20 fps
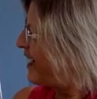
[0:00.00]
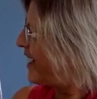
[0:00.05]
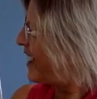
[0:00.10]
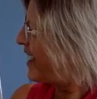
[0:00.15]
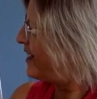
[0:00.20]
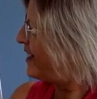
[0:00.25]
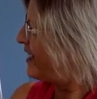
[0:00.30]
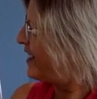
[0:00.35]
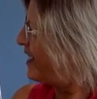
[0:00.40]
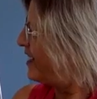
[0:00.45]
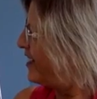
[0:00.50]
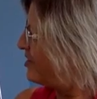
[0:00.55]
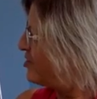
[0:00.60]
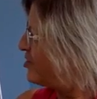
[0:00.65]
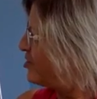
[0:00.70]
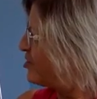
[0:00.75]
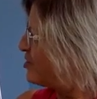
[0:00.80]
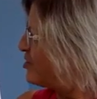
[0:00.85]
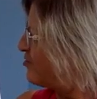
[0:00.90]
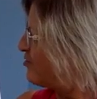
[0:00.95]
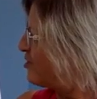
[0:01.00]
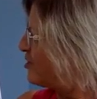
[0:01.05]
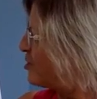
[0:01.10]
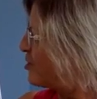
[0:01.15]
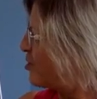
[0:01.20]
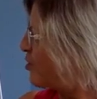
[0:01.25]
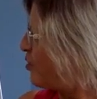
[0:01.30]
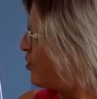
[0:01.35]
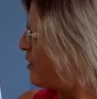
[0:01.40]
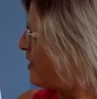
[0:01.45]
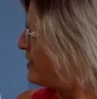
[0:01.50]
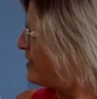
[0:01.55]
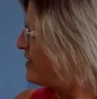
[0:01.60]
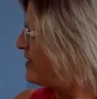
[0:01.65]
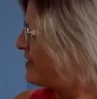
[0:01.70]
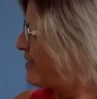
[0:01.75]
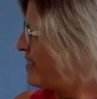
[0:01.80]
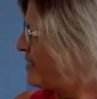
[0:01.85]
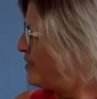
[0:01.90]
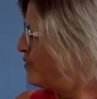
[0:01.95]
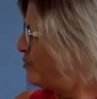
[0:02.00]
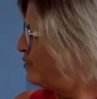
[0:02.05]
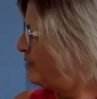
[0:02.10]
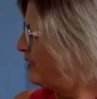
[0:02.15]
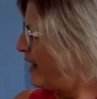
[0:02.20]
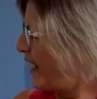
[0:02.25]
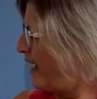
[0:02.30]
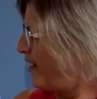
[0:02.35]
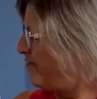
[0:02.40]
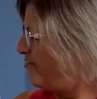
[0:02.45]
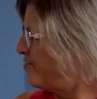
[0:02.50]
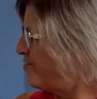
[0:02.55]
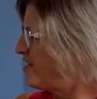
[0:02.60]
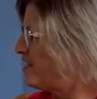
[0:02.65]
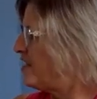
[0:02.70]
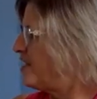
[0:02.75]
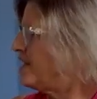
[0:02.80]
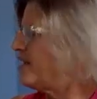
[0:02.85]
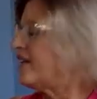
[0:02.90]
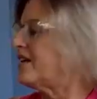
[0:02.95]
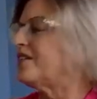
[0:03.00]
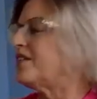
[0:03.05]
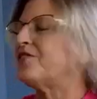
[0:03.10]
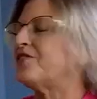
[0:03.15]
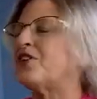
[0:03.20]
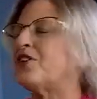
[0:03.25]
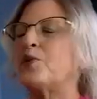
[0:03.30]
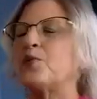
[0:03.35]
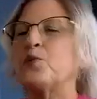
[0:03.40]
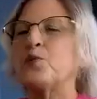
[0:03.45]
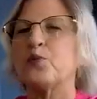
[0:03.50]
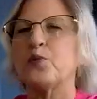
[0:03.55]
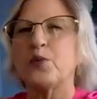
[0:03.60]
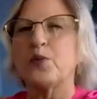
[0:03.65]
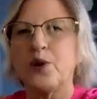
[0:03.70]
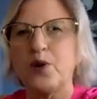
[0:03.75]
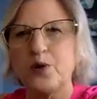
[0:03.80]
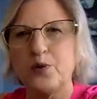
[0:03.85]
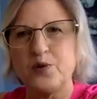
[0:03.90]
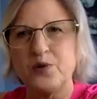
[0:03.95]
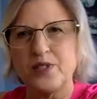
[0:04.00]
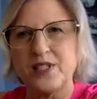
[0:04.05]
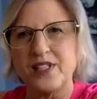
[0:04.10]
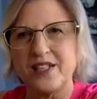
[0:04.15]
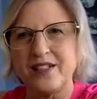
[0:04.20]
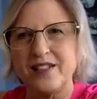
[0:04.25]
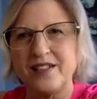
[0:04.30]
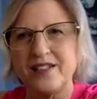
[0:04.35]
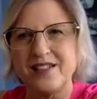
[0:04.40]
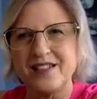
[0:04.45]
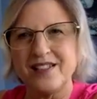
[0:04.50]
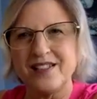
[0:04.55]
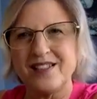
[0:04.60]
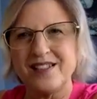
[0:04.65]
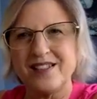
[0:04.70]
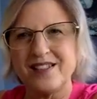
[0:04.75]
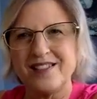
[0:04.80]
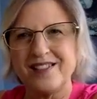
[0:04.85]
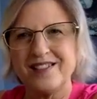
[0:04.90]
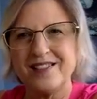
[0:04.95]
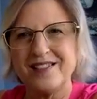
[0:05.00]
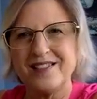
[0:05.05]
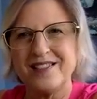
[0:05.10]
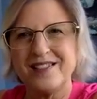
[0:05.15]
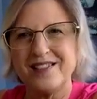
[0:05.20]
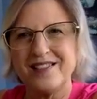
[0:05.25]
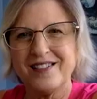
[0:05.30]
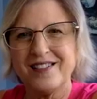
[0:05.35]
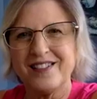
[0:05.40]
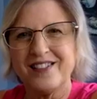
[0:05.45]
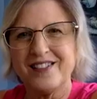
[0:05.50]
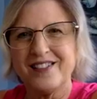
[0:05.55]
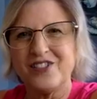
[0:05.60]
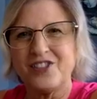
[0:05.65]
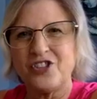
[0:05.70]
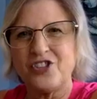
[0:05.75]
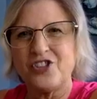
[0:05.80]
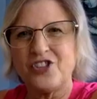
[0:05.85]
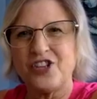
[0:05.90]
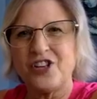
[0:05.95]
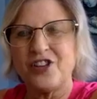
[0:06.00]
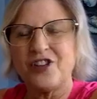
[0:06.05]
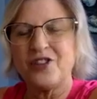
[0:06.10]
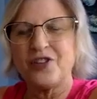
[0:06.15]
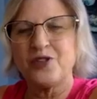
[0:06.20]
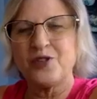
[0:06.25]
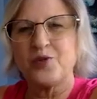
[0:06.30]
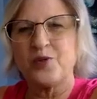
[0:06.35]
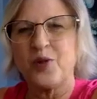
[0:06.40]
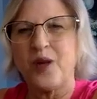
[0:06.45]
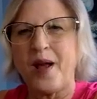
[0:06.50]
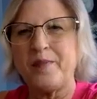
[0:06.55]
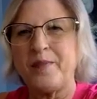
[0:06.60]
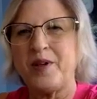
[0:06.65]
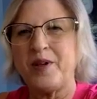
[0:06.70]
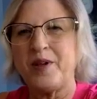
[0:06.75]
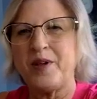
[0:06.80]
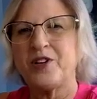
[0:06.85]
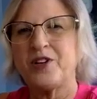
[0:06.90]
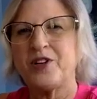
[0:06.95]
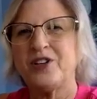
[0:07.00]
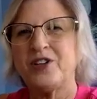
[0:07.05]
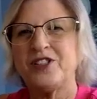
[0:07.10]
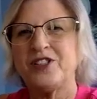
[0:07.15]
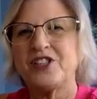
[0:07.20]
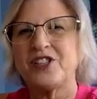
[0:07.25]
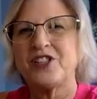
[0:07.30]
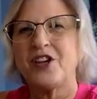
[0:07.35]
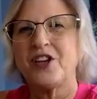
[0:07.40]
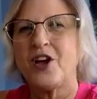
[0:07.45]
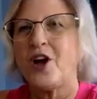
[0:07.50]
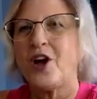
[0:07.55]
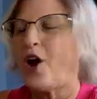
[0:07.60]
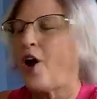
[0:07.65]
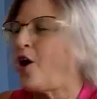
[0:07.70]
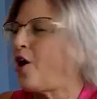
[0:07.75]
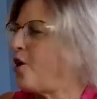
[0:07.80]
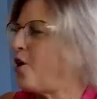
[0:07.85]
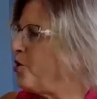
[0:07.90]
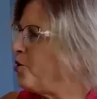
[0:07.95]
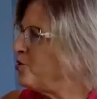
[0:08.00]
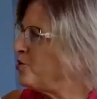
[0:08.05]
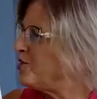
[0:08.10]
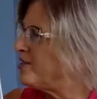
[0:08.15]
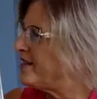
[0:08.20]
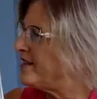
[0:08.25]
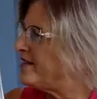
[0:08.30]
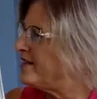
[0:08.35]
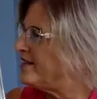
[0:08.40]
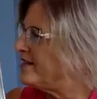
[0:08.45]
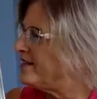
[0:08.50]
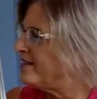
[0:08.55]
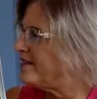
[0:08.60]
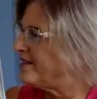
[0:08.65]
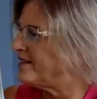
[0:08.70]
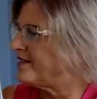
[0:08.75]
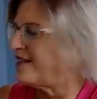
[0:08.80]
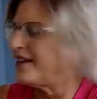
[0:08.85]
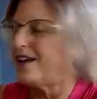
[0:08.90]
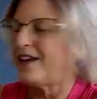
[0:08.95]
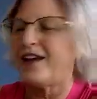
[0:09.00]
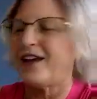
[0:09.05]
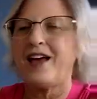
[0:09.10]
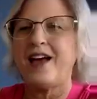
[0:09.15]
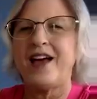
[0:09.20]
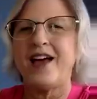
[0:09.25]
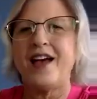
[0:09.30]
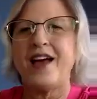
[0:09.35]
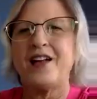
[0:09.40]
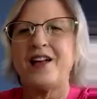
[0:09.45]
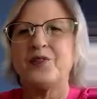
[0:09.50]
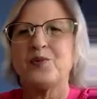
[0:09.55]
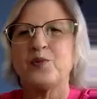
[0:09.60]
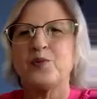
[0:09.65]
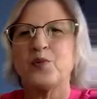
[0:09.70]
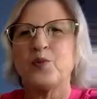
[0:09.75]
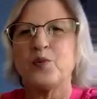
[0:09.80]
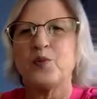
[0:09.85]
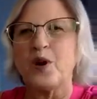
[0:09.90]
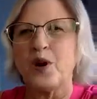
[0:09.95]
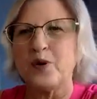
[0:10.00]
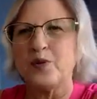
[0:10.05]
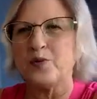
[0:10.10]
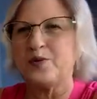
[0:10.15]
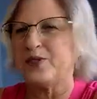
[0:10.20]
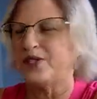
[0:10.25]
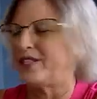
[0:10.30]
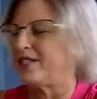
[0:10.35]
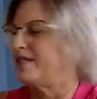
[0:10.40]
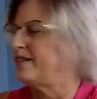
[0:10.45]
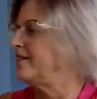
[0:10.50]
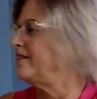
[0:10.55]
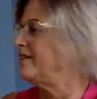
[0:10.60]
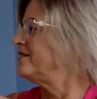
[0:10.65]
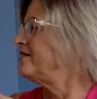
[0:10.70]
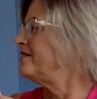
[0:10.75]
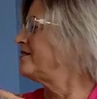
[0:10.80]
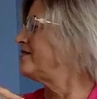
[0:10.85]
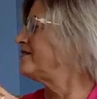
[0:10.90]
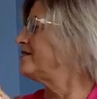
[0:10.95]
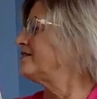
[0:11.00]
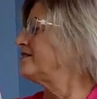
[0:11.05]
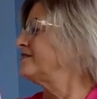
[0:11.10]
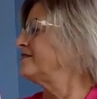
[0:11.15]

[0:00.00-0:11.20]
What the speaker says: And hunters for toys that you left in the roses. Did you hear those rhyming words? Hoses and roses.